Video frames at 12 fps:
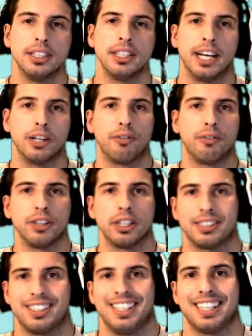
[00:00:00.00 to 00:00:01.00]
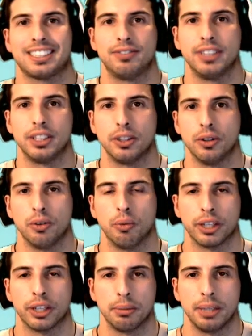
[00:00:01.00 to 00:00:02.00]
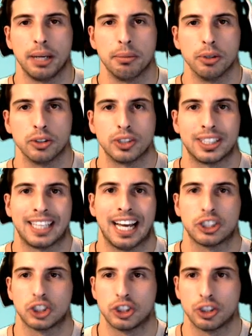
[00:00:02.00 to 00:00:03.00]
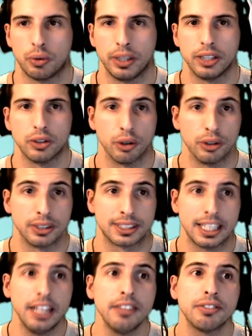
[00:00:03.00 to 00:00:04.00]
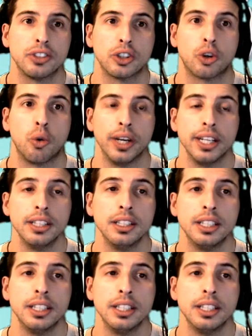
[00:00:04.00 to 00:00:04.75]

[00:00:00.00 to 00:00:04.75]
And hopefully on the next video, we're going to be able to catch the queen or save the queen